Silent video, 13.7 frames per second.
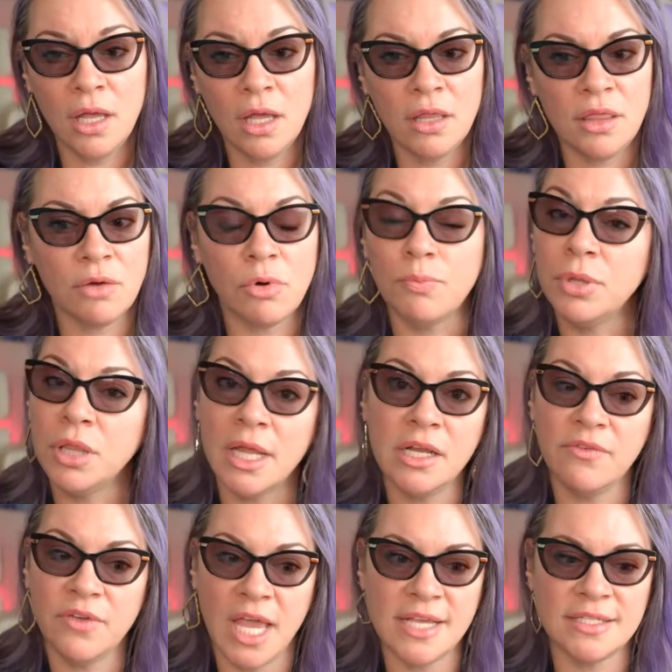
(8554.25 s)
There were plenty of
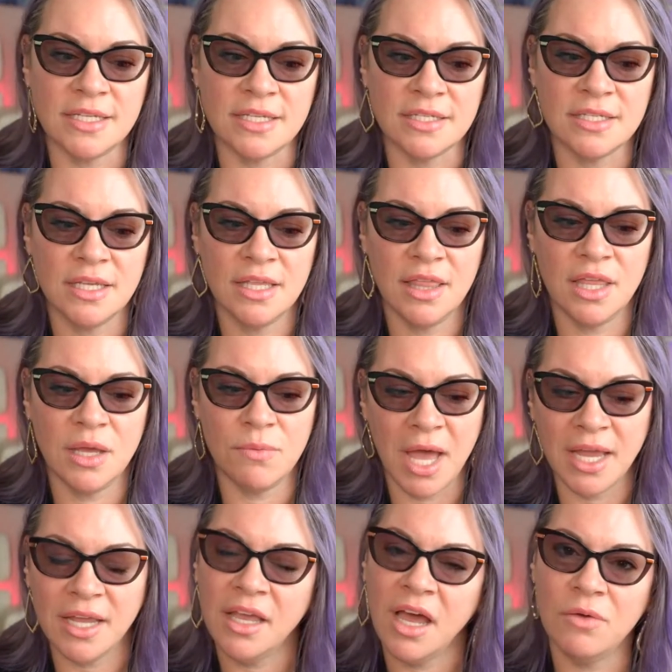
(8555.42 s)
cases that my
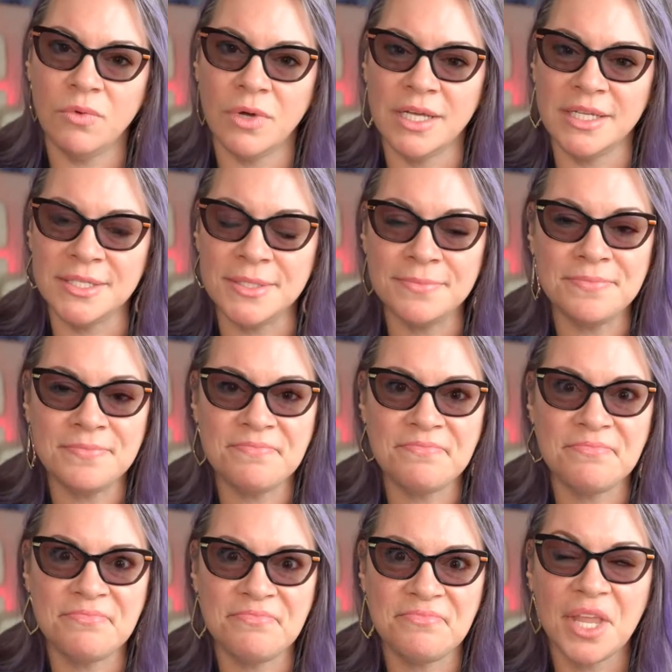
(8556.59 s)
gut was
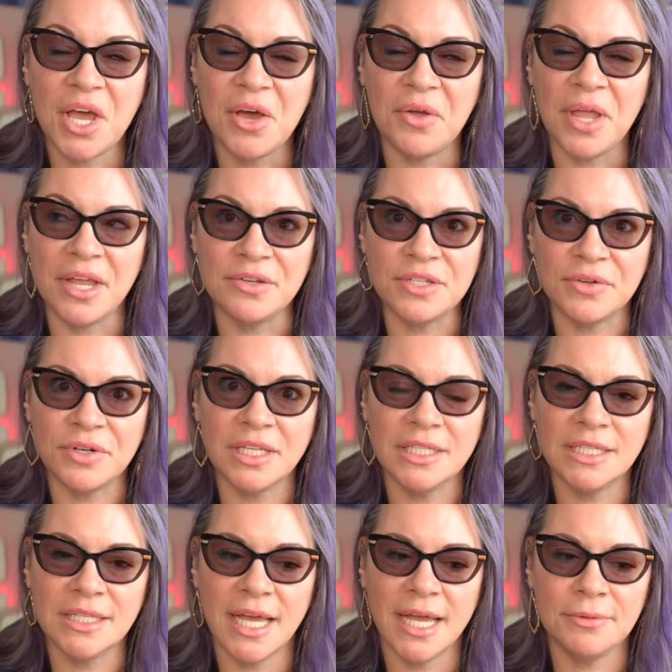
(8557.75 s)
oh yeah, you totally did
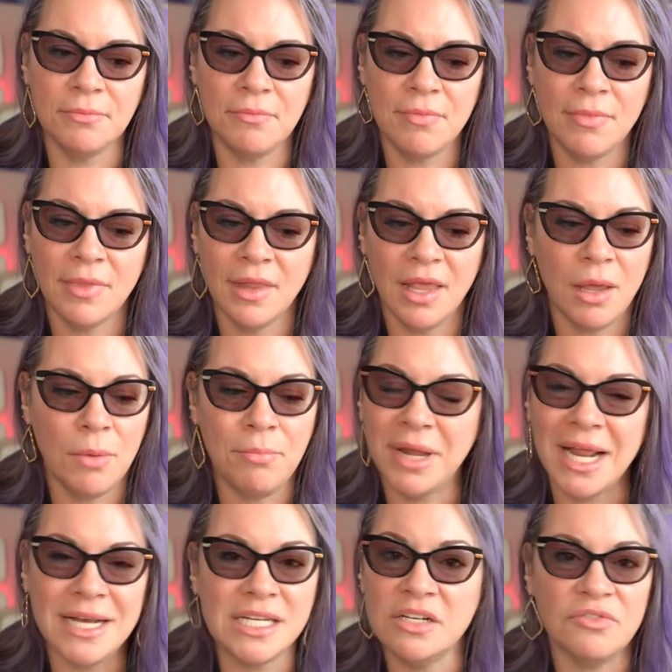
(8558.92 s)
that. But I
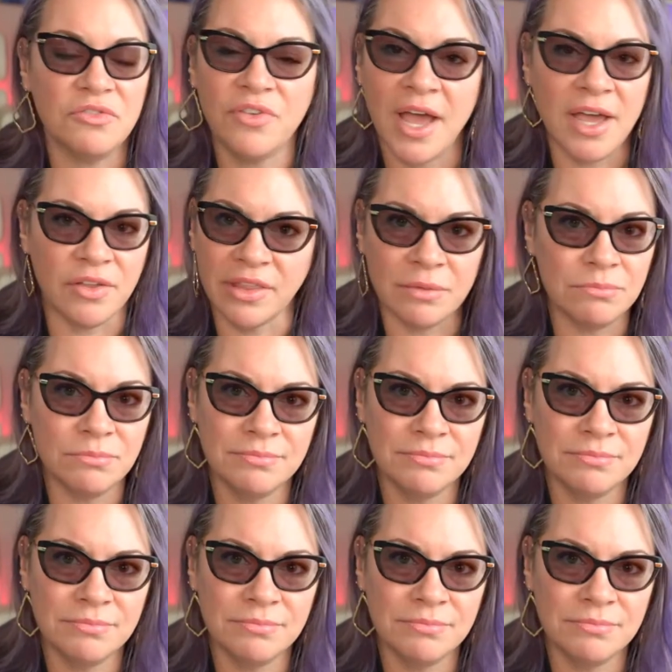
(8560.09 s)
didn't file them.